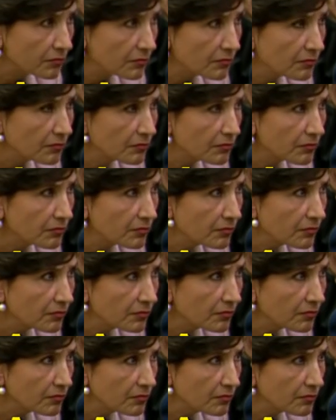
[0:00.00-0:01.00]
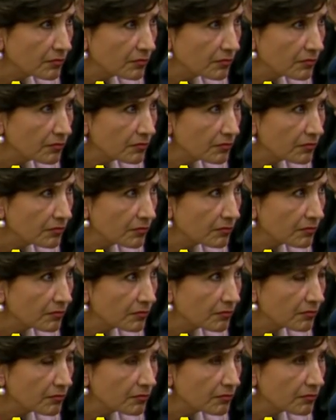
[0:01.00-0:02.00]

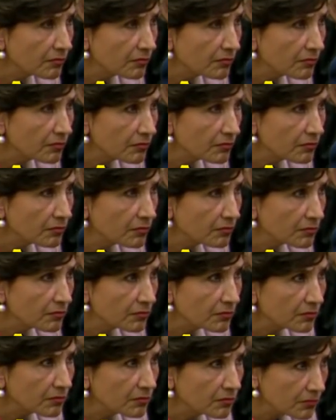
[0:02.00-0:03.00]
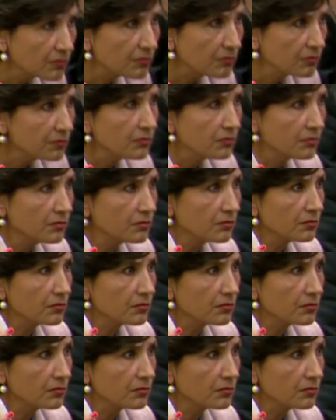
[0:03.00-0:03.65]
(silent)